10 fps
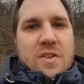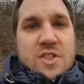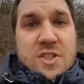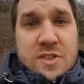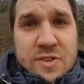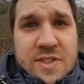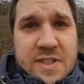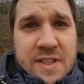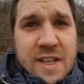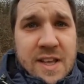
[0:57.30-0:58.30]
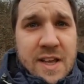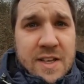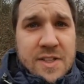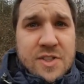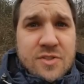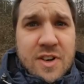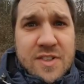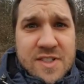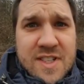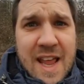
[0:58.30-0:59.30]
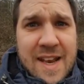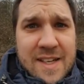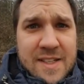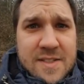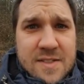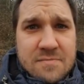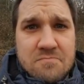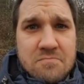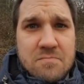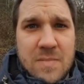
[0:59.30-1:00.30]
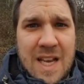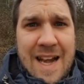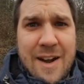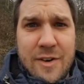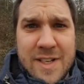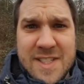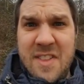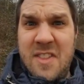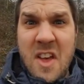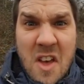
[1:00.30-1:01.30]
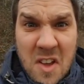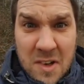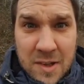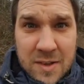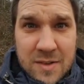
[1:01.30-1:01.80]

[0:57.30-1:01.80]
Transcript: Just looked at the constructor standings. Mclaren is third.